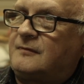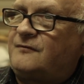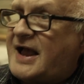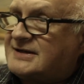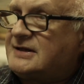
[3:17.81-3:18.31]

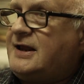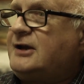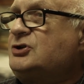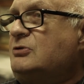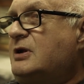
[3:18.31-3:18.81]

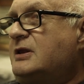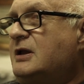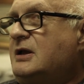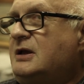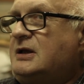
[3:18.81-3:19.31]
fascination with
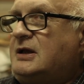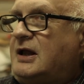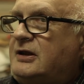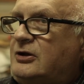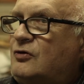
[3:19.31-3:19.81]

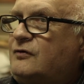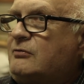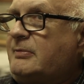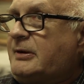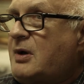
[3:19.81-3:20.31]
and the
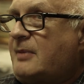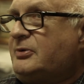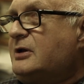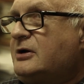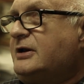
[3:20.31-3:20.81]
overwhelming
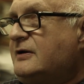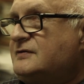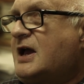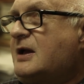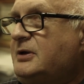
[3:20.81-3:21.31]
popularity of
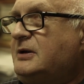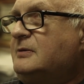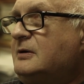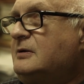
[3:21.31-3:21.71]
zombie